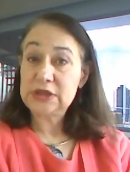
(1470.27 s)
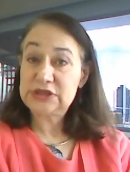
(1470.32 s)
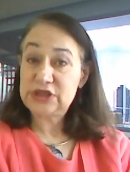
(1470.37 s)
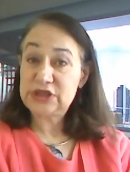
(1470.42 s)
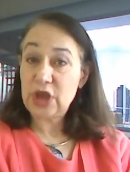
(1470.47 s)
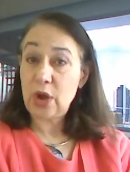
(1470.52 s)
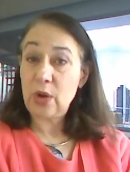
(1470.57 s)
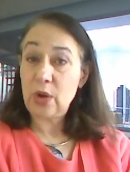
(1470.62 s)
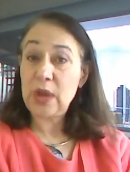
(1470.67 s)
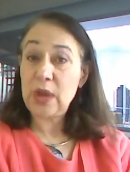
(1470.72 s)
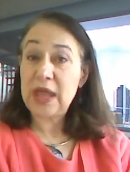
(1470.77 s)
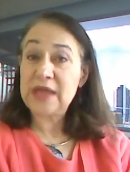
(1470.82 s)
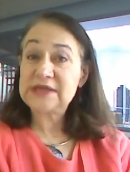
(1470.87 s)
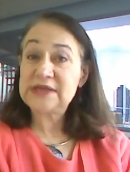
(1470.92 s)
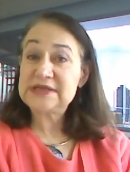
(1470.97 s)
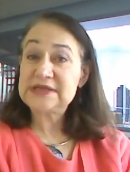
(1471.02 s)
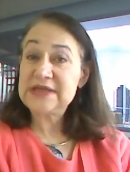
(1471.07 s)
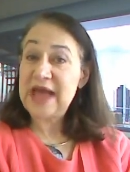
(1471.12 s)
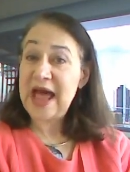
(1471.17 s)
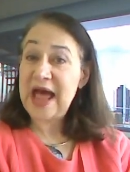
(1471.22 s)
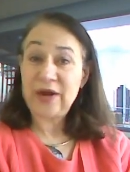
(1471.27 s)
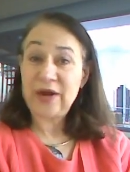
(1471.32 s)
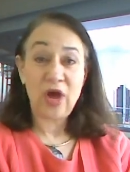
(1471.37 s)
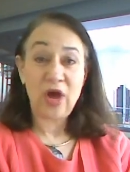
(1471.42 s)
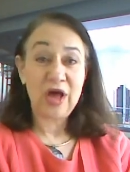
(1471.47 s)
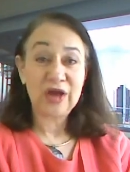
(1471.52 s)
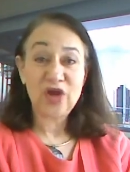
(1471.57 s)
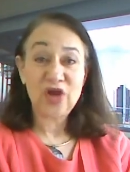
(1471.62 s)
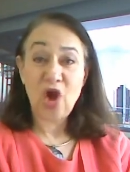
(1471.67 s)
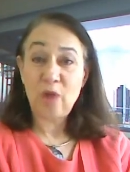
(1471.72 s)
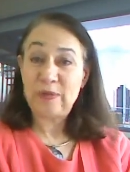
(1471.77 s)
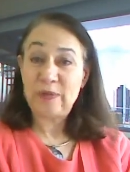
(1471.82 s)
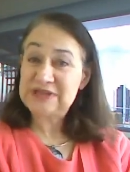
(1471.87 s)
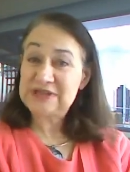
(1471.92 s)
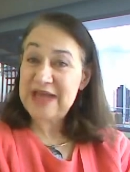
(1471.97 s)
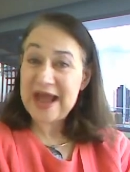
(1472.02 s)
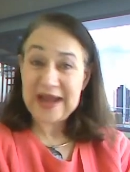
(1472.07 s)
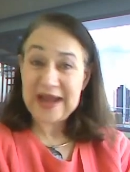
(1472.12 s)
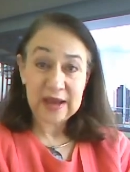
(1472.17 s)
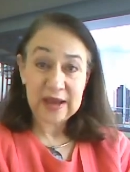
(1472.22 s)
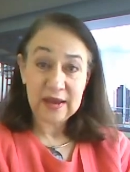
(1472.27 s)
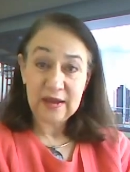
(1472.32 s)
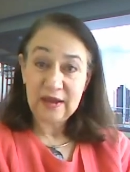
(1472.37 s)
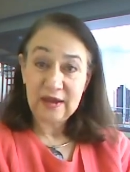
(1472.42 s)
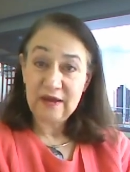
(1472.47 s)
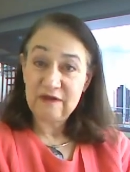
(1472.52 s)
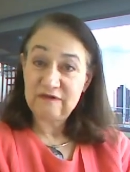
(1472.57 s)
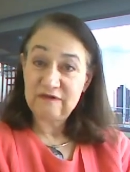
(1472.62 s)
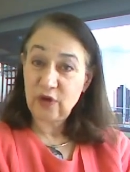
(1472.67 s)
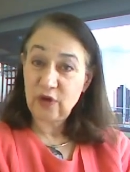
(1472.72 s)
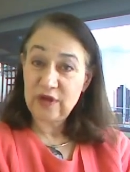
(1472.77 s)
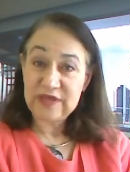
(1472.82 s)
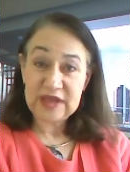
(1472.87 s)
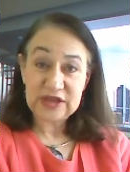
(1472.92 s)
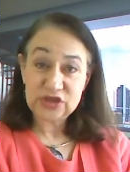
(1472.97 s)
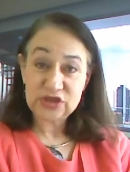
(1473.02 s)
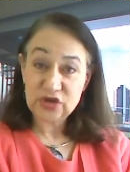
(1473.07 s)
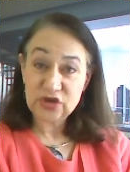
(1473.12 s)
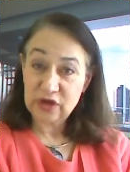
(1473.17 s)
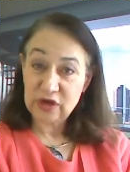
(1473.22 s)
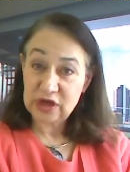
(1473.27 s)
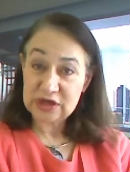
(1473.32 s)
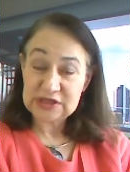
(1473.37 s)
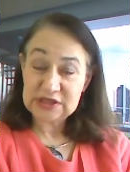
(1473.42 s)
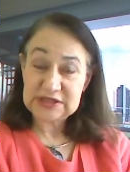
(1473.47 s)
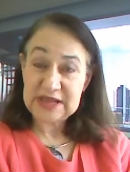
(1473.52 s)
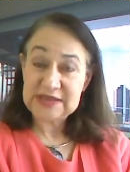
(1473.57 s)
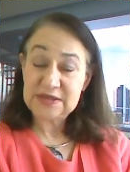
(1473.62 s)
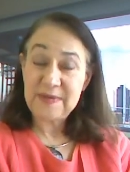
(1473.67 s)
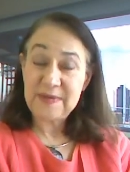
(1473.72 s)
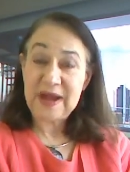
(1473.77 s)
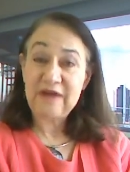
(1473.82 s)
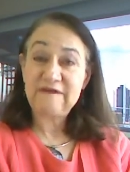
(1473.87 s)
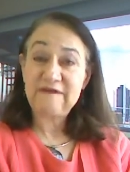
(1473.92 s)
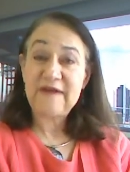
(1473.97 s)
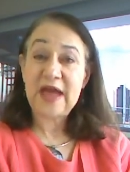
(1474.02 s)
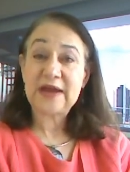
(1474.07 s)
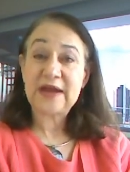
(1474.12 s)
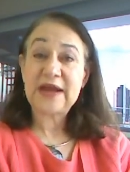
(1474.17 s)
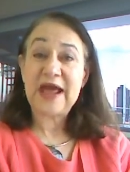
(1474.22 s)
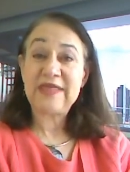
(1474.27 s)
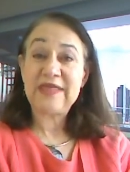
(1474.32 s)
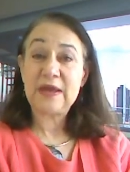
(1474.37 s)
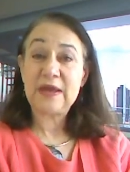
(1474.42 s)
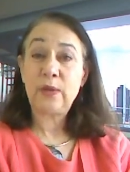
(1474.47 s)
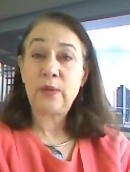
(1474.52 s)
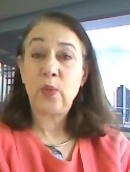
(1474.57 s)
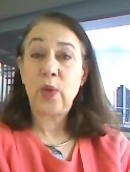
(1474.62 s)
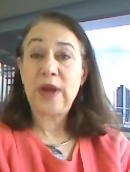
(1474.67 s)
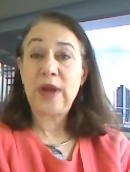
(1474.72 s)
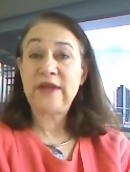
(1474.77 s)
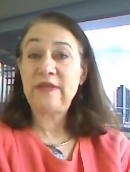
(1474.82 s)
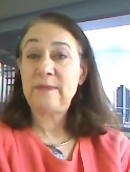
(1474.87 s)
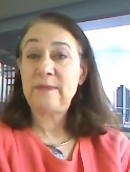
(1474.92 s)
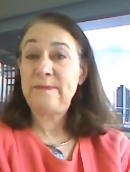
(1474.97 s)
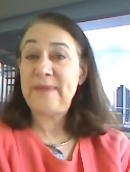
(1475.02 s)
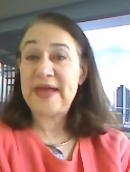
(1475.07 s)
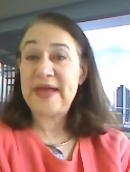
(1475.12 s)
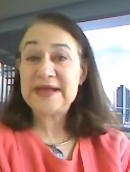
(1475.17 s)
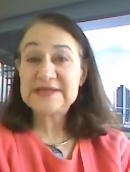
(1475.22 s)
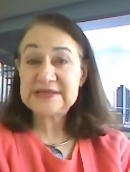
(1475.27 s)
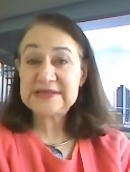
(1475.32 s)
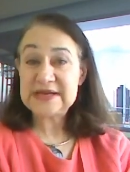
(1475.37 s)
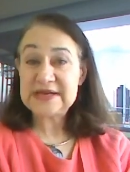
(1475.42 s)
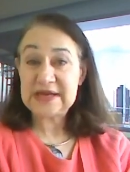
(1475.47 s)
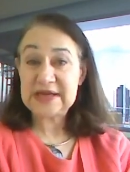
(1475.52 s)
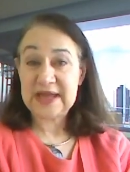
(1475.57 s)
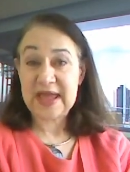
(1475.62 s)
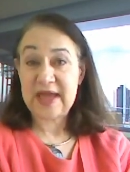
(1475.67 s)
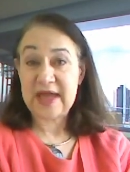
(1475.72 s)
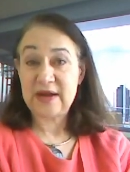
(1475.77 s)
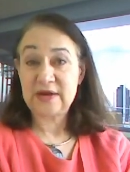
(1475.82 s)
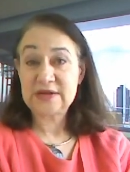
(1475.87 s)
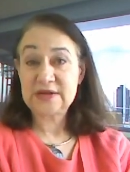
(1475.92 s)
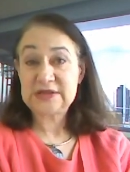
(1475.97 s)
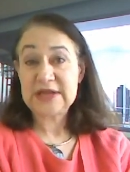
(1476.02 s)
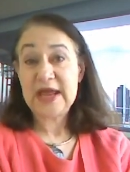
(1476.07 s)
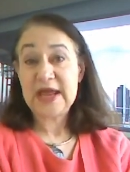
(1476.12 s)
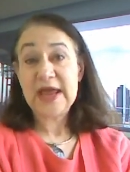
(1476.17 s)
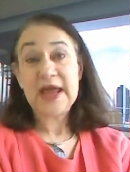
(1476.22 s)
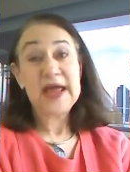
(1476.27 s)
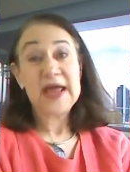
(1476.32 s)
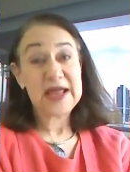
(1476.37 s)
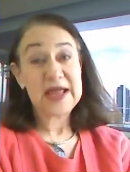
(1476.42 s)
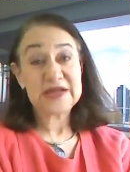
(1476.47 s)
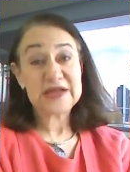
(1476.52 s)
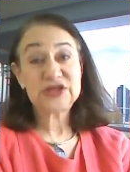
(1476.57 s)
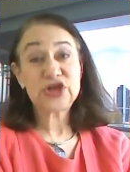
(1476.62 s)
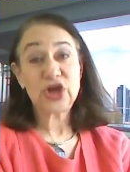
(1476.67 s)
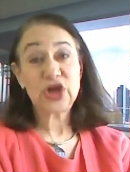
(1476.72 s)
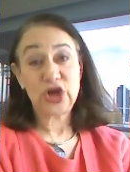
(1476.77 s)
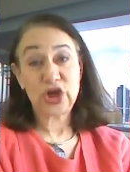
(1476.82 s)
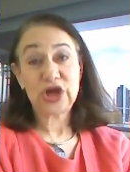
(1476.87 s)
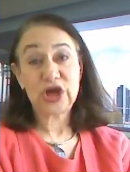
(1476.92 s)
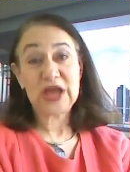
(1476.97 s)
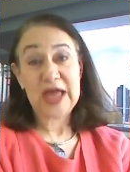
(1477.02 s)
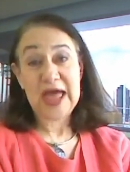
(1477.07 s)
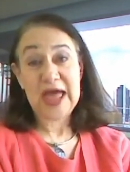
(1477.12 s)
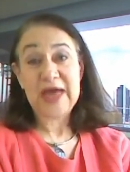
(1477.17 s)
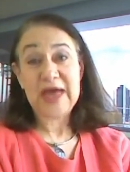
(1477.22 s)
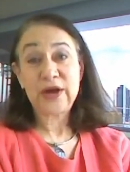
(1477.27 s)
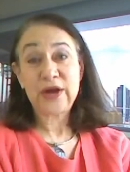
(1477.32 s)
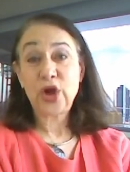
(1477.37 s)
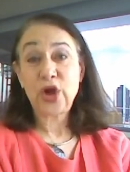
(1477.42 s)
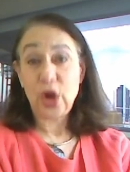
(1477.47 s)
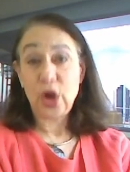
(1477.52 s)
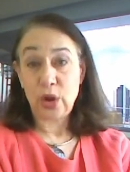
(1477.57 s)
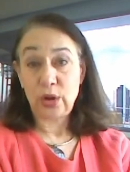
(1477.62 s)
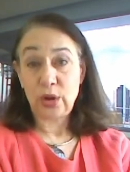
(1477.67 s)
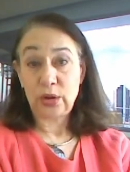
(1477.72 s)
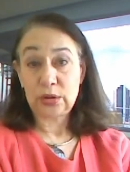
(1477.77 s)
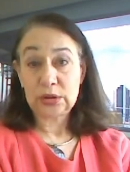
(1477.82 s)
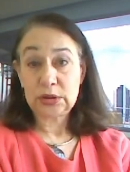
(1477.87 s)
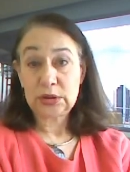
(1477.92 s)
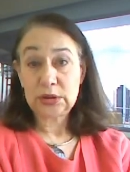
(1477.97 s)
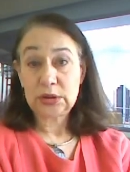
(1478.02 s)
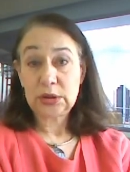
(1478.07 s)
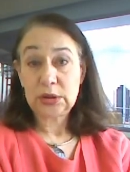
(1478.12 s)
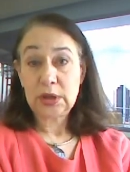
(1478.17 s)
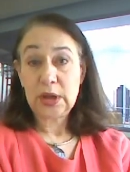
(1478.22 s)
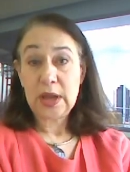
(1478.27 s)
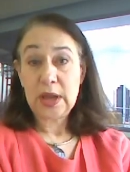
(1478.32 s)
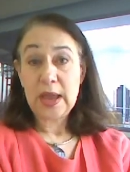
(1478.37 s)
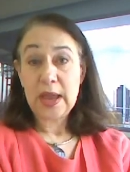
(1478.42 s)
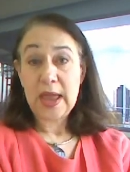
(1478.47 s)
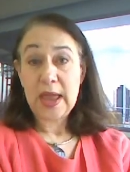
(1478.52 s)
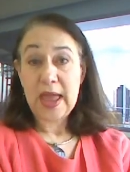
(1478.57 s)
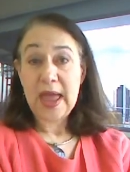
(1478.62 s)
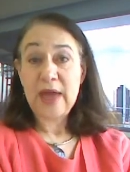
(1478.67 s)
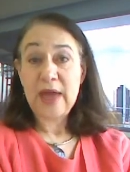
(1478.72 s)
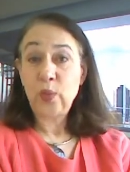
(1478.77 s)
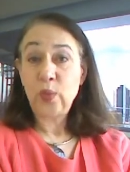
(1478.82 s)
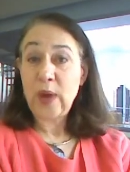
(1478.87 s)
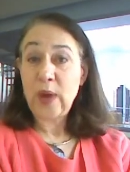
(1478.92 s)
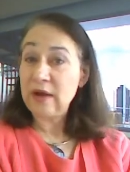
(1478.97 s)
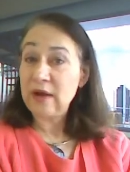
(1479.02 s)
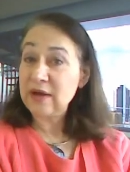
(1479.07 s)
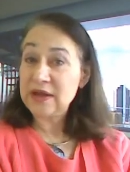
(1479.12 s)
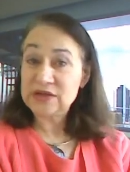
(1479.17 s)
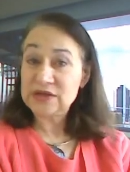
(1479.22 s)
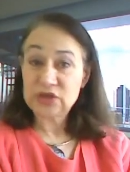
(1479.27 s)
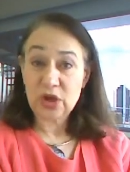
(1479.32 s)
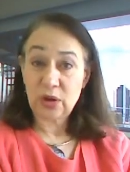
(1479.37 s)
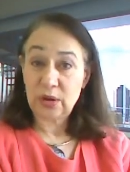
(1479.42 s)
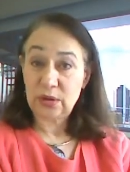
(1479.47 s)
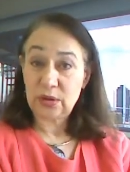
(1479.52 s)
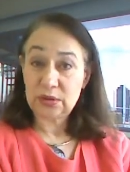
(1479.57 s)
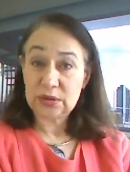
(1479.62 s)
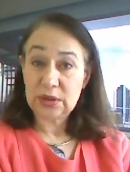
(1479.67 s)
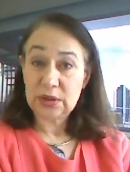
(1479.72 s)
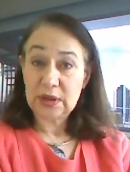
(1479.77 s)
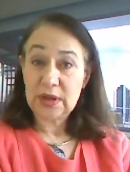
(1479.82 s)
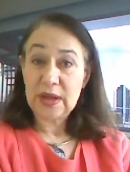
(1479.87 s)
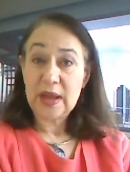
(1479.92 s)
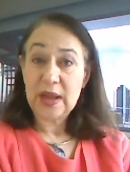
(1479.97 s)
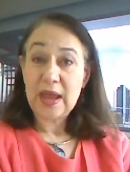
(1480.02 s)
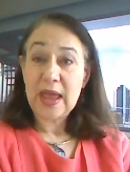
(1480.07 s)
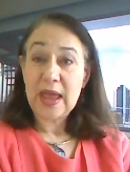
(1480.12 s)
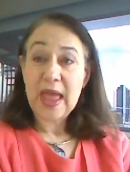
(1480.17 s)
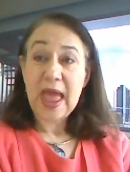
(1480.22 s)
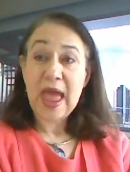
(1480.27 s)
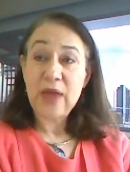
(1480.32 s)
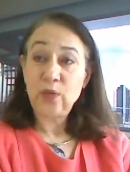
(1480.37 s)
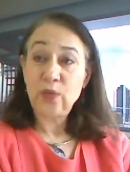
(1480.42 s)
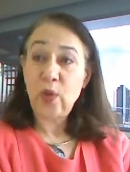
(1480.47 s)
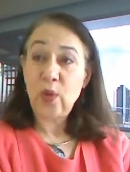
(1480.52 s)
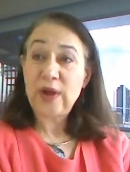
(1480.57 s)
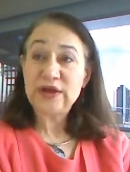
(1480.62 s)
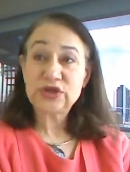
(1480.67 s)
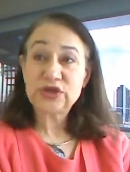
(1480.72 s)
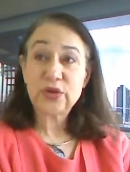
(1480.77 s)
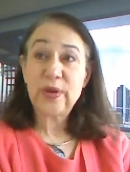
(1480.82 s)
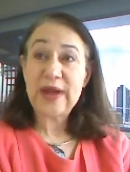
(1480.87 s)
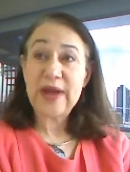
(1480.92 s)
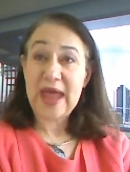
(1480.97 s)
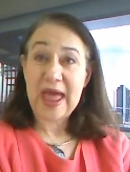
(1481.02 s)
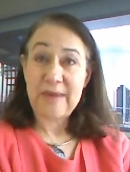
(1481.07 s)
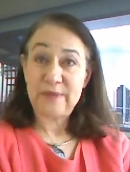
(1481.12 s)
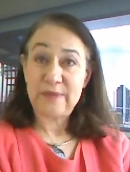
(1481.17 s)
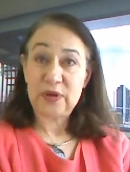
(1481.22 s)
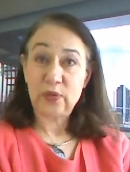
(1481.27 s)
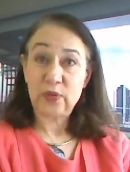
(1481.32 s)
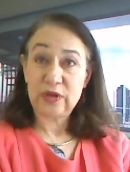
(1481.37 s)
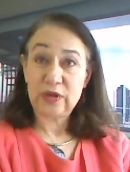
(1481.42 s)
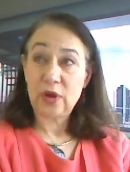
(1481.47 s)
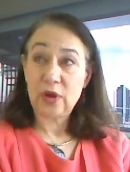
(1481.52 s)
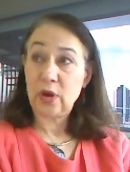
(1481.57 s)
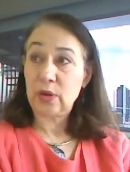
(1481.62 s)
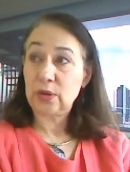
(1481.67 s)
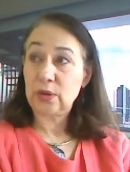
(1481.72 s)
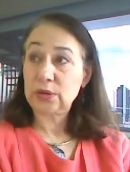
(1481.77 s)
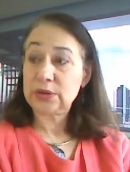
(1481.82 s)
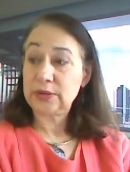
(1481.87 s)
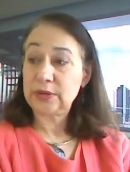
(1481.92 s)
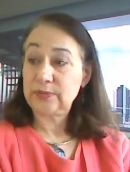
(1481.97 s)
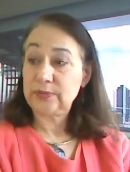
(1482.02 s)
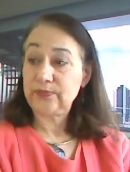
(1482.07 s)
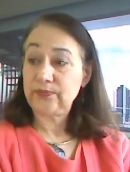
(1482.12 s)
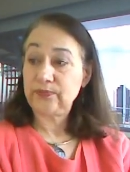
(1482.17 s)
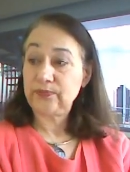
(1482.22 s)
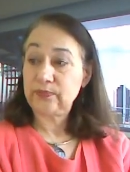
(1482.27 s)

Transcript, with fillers: So it's not all copacetic for these crooks. As a matter of fact, I think one of the best indicators is to look at gold and where is gold and what is going to happen with gold.